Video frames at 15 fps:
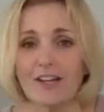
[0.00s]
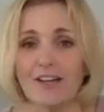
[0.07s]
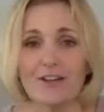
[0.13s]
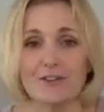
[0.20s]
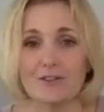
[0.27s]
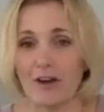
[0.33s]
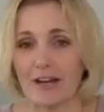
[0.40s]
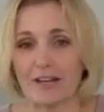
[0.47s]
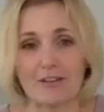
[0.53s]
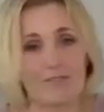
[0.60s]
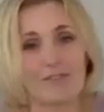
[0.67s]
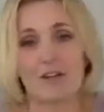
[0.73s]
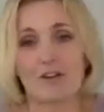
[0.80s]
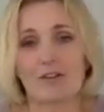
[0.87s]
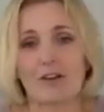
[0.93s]
trying to
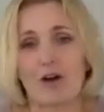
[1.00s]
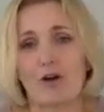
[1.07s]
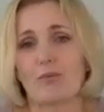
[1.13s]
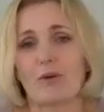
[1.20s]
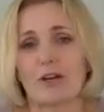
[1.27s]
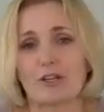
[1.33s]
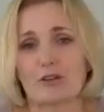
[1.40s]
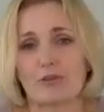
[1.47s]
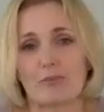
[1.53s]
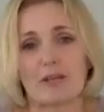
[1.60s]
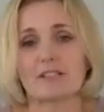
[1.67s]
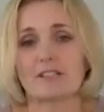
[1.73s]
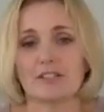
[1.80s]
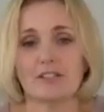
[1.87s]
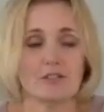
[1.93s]
figure out what you're
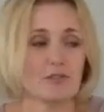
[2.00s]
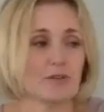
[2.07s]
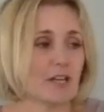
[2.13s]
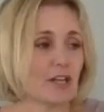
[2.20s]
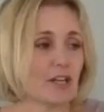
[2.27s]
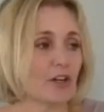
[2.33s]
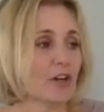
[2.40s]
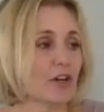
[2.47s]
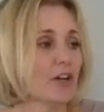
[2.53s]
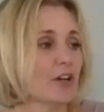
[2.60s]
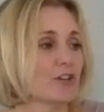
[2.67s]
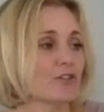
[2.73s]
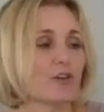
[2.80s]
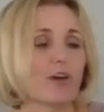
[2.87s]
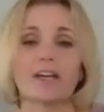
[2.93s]
meant to do here,
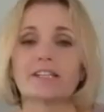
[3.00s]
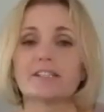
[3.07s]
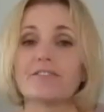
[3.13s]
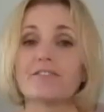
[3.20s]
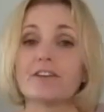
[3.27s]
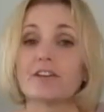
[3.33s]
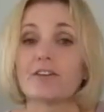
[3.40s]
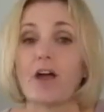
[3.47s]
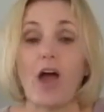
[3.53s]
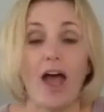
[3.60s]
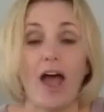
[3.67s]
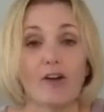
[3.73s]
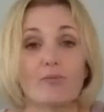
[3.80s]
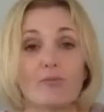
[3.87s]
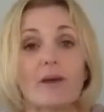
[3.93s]
trying to figure out
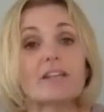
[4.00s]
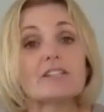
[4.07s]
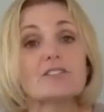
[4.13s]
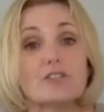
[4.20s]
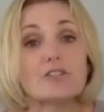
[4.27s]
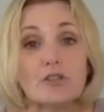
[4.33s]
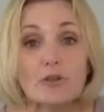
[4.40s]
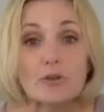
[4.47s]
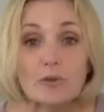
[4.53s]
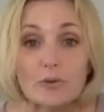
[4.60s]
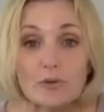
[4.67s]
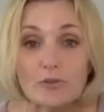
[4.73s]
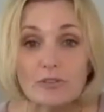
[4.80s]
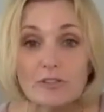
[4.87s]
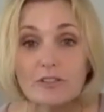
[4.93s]
how to best
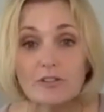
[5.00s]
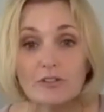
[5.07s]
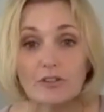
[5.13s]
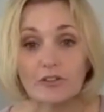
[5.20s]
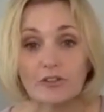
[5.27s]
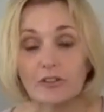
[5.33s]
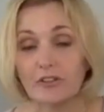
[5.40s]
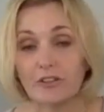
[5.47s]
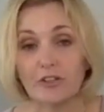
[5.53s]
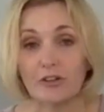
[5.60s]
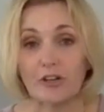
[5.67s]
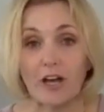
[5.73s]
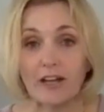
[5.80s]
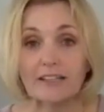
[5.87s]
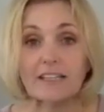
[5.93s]
use your
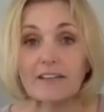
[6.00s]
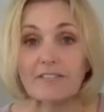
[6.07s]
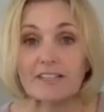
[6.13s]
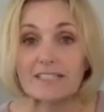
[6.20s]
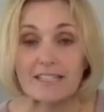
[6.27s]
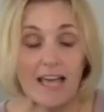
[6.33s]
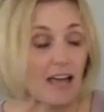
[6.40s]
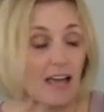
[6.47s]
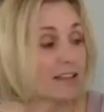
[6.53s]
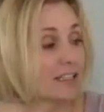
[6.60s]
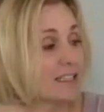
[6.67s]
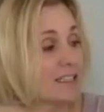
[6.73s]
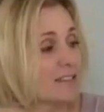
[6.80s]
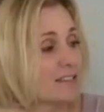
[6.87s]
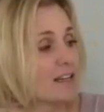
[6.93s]
God-given
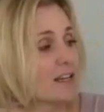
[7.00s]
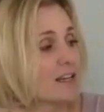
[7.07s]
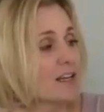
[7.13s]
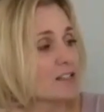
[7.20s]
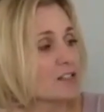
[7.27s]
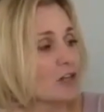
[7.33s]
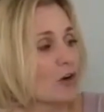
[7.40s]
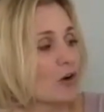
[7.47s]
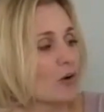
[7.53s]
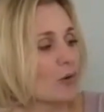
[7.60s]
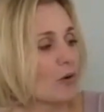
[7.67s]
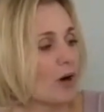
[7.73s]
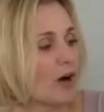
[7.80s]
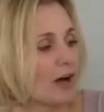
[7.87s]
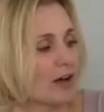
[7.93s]
talents?
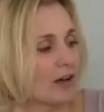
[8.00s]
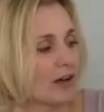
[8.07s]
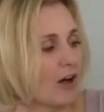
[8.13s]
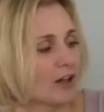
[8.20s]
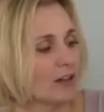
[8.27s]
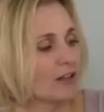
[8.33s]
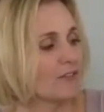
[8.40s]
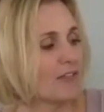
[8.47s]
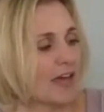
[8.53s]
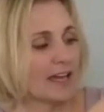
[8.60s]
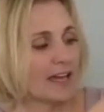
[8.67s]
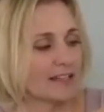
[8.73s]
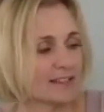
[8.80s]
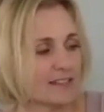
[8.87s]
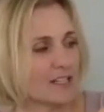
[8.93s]
So all of
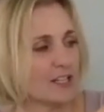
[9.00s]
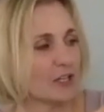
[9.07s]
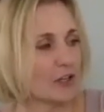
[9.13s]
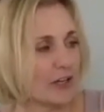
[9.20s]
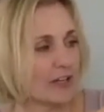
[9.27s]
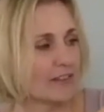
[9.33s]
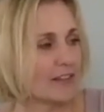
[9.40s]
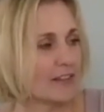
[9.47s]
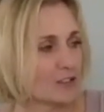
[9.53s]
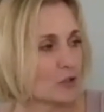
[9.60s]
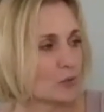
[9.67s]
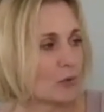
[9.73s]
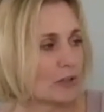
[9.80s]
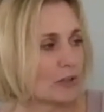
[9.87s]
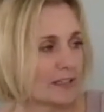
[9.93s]
that is here in the
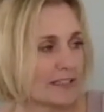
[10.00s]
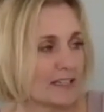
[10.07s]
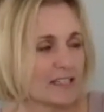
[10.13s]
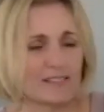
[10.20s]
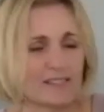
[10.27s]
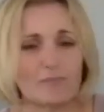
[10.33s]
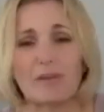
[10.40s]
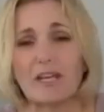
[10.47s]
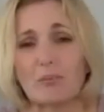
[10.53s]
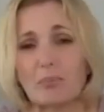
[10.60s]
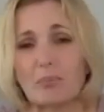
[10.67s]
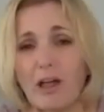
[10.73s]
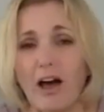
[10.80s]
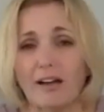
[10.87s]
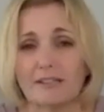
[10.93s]
swirliness, being
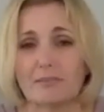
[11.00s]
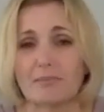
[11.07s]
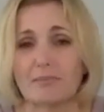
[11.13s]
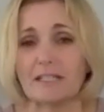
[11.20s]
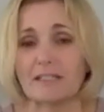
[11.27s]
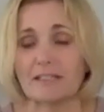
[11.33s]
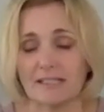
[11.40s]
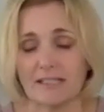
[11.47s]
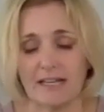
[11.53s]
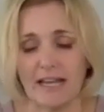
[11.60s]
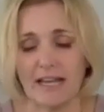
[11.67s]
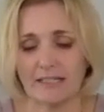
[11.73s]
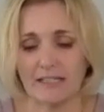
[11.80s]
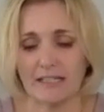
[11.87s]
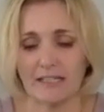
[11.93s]
blocked, being
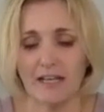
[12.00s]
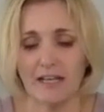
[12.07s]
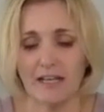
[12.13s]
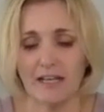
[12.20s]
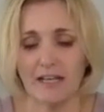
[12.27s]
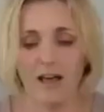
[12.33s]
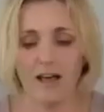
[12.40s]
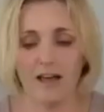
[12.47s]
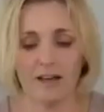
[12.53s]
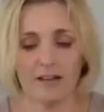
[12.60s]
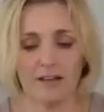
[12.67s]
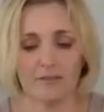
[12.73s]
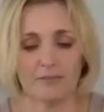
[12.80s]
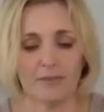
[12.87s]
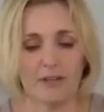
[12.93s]
disconnected,
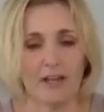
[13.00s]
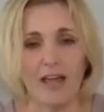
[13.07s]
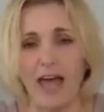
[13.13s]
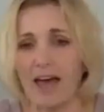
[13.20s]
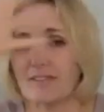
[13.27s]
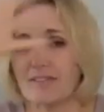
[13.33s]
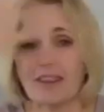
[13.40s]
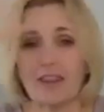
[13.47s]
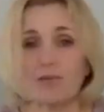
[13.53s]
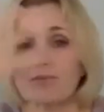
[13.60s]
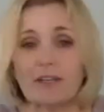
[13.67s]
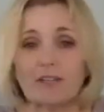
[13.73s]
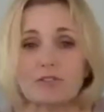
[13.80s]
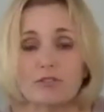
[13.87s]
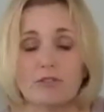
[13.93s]
having that
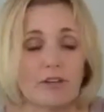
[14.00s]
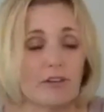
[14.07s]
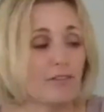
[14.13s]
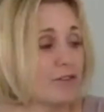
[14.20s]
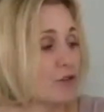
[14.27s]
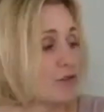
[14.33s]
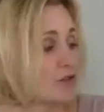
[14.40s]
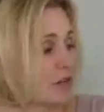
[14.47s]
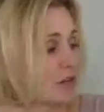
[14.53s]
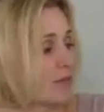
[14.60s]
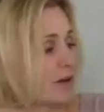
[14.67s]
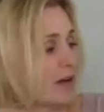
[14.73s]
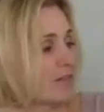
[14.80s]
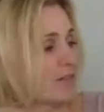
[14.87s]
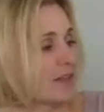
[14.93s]
mental confusion
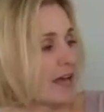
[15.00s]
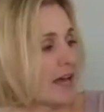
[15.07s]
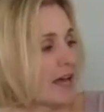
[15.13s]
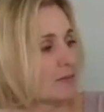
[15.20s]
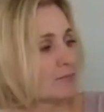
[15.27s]
around that.